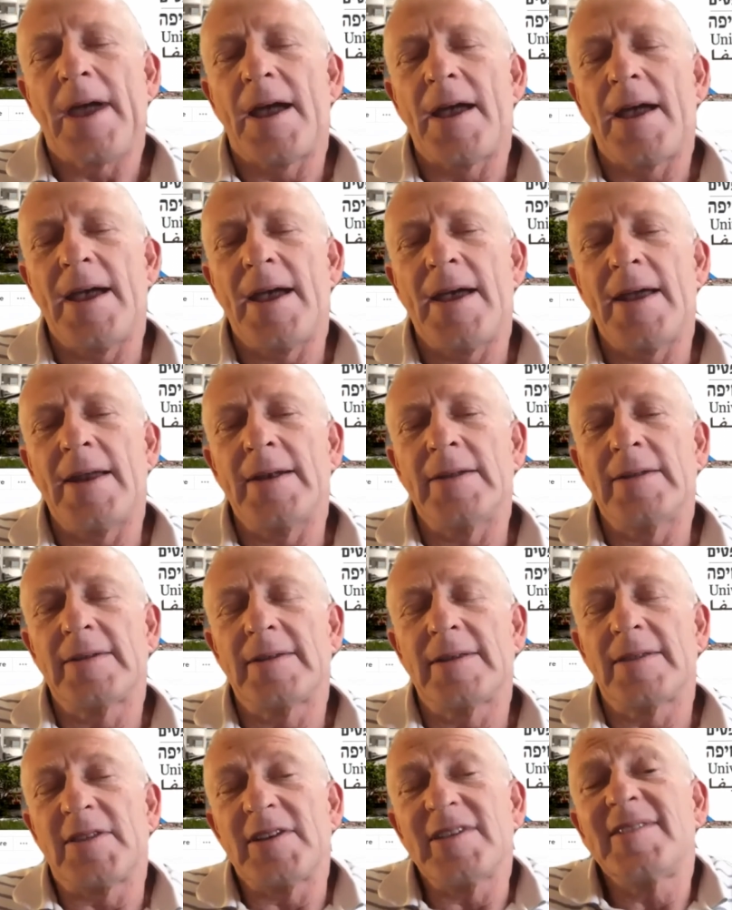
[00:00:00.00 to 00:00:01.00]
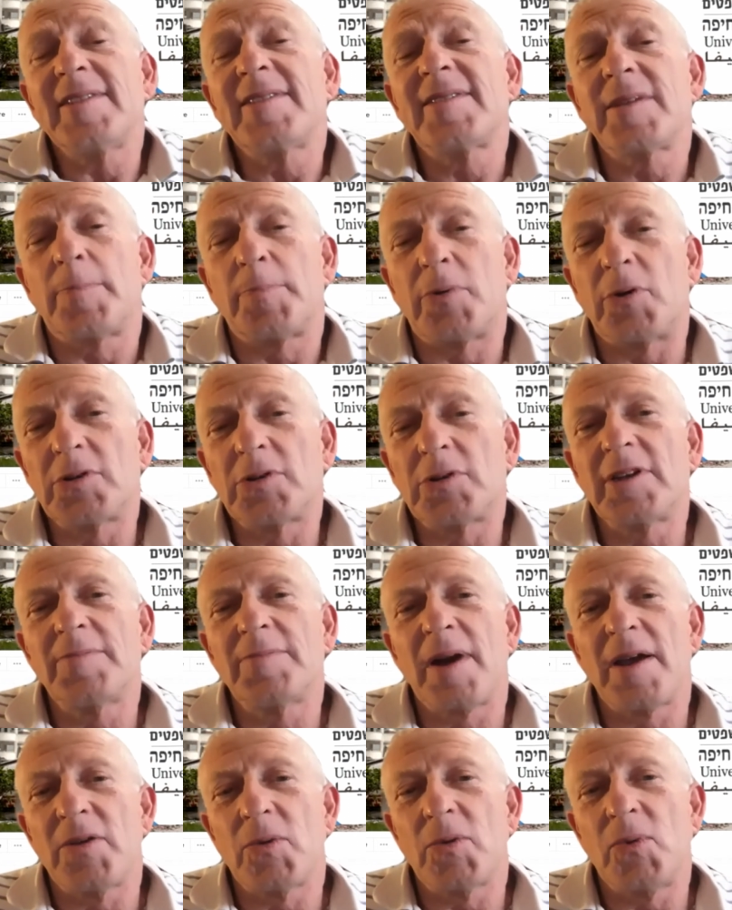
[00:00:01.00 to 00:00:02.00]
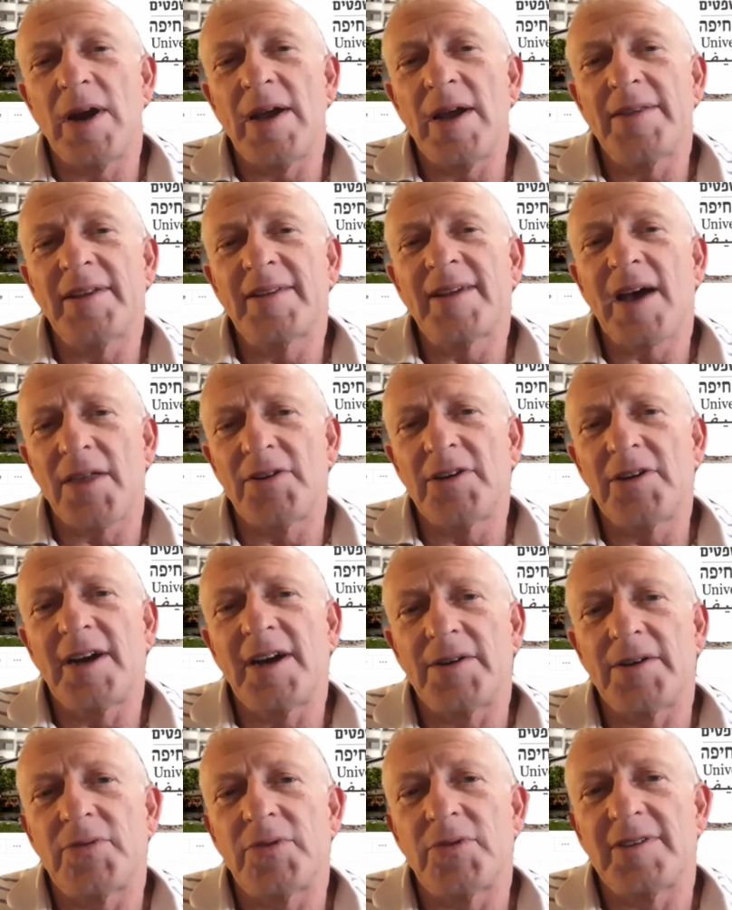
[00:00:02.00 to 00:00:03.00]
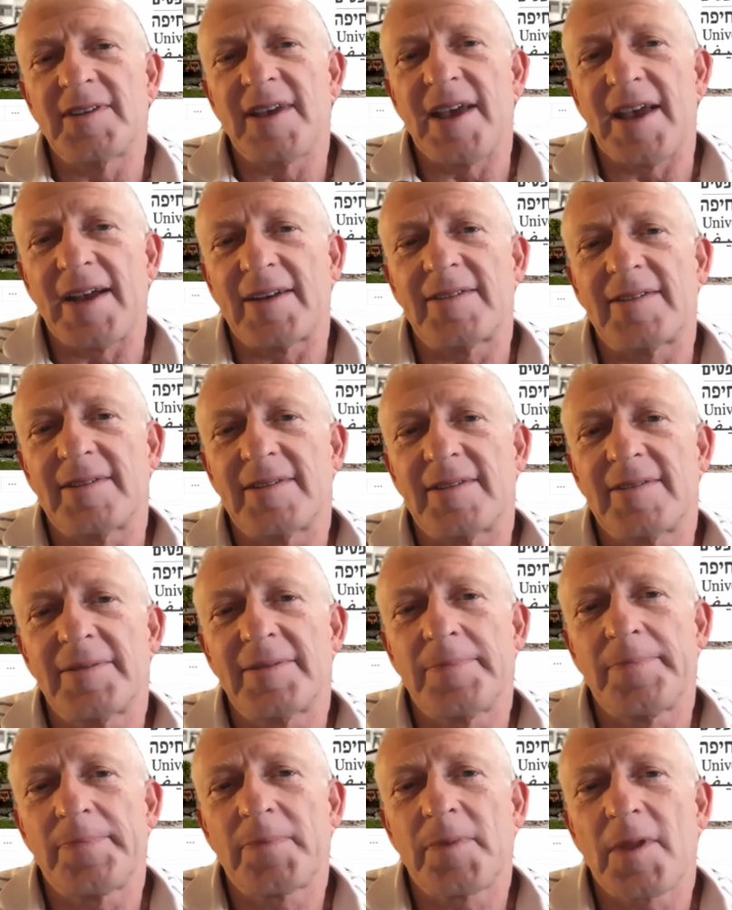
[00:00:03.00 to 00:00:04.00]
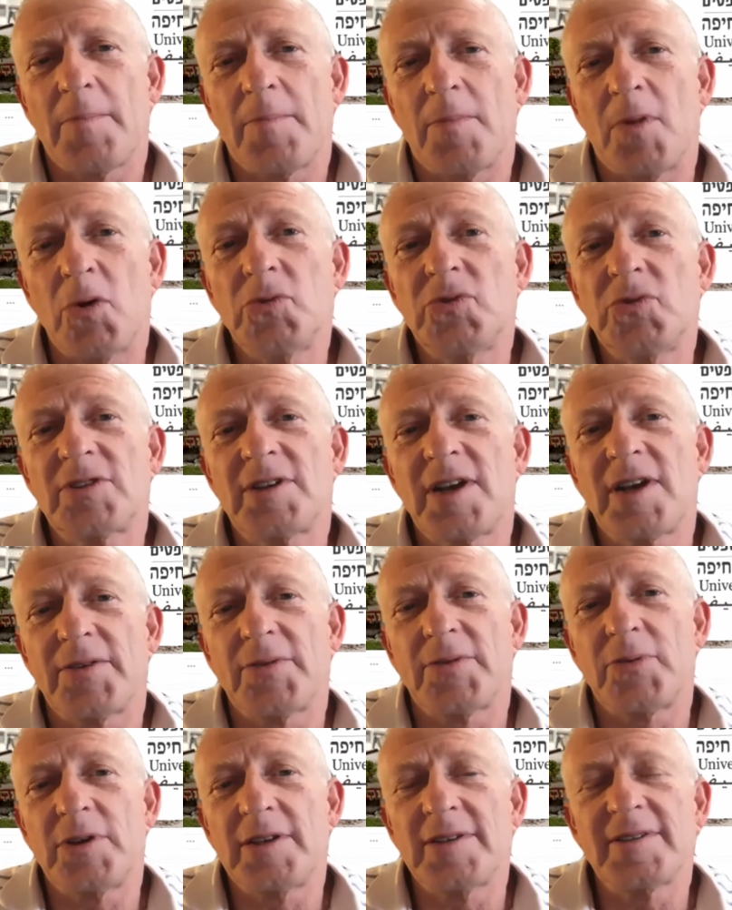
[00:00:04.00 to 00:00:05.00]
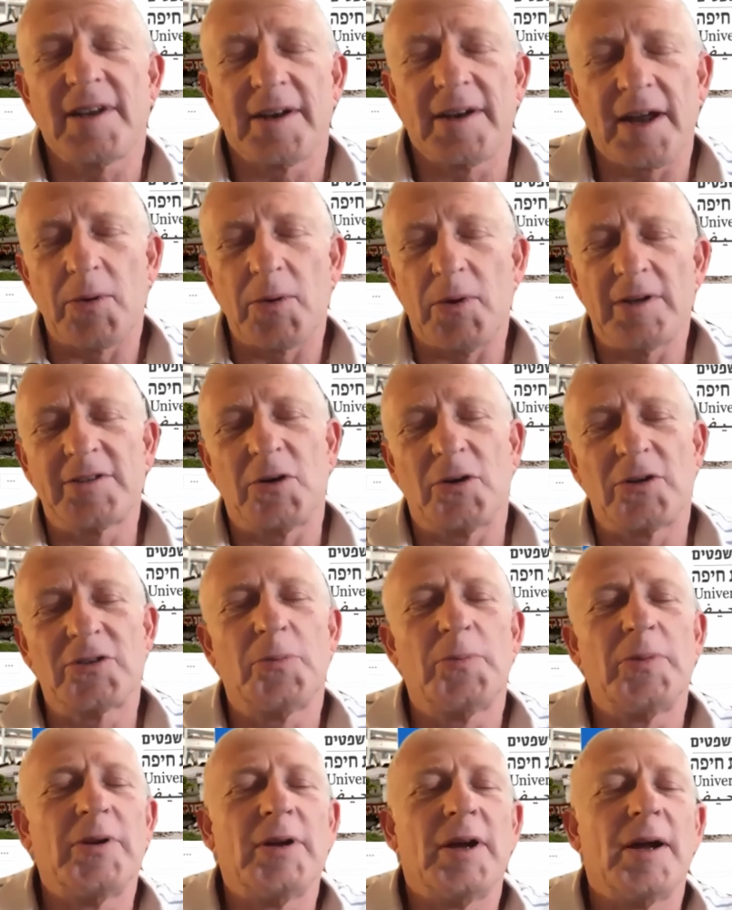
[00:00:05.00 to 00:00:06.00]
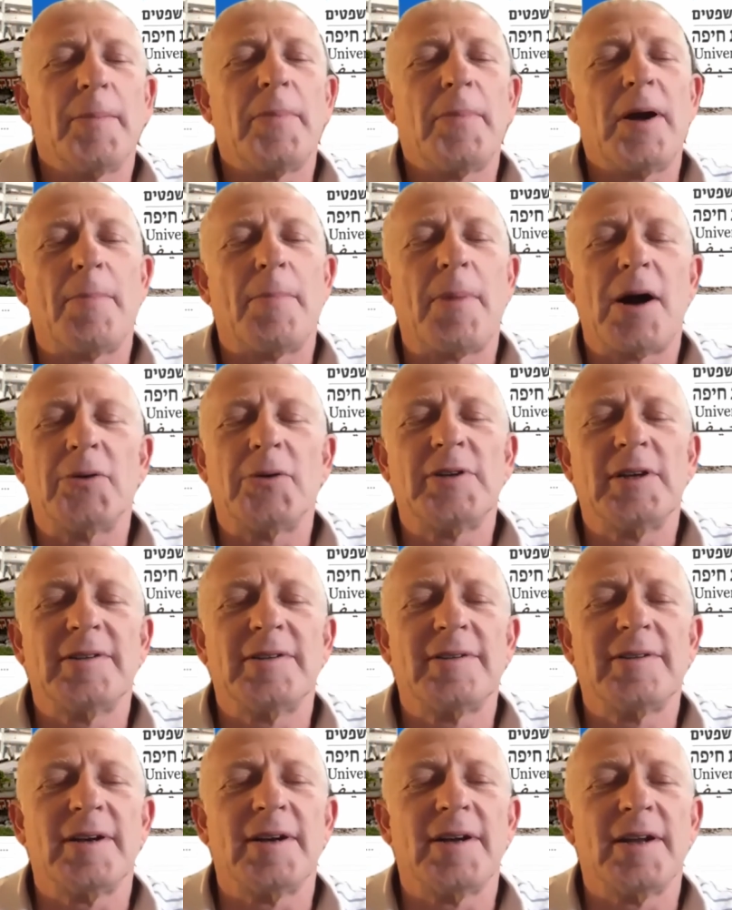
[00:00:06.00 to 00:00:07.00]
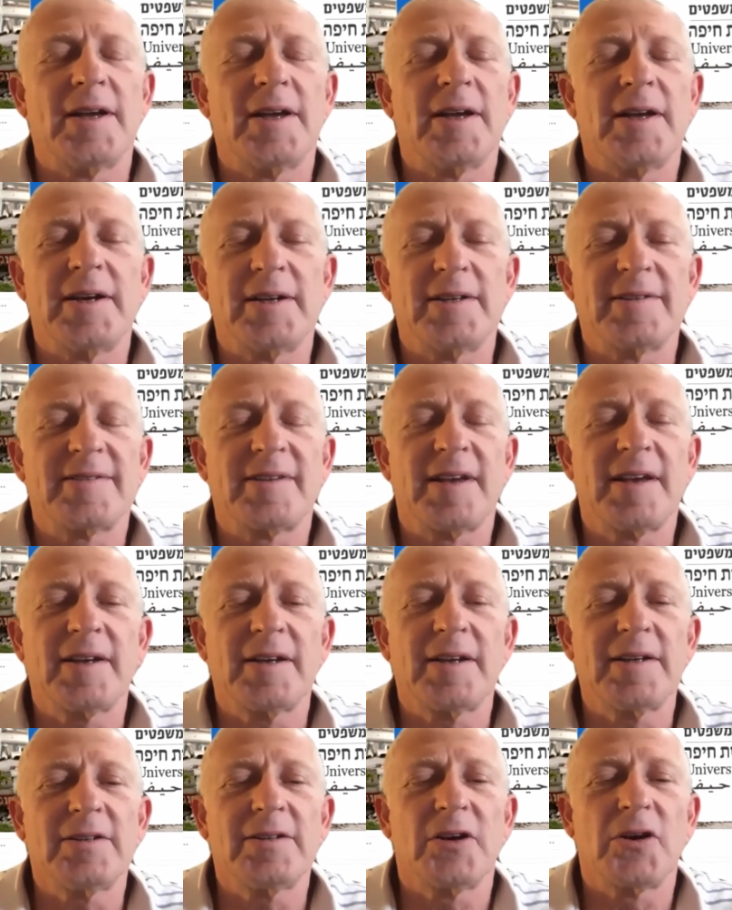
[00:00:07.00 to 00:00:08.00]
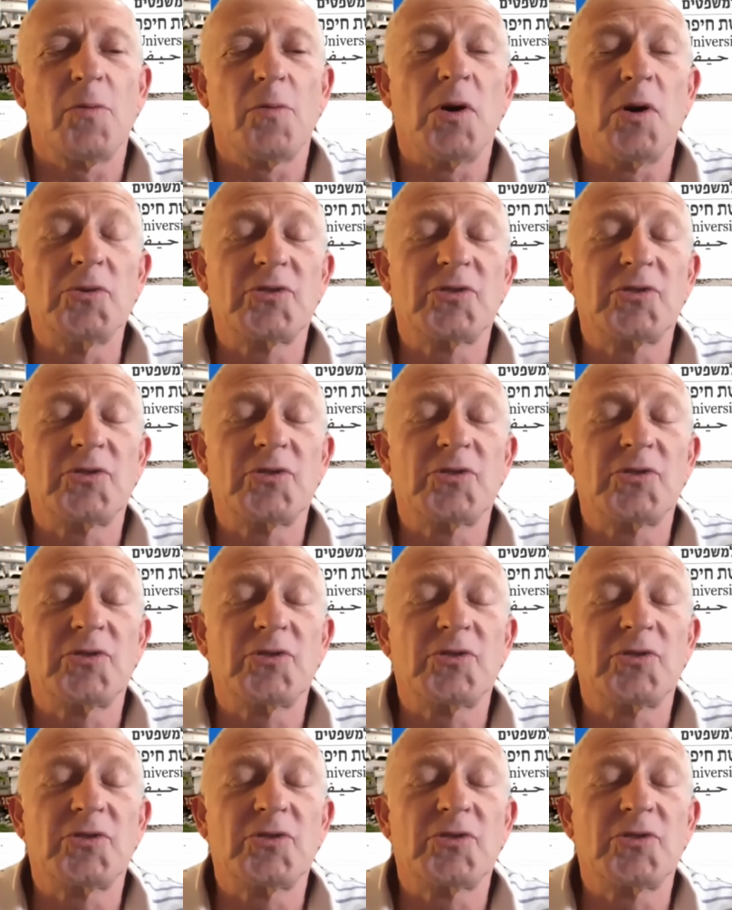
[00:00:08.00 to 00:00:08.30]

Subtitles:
And this is supported by the way that other countries acted. Most countries, and I will talk about it in a second, you know, most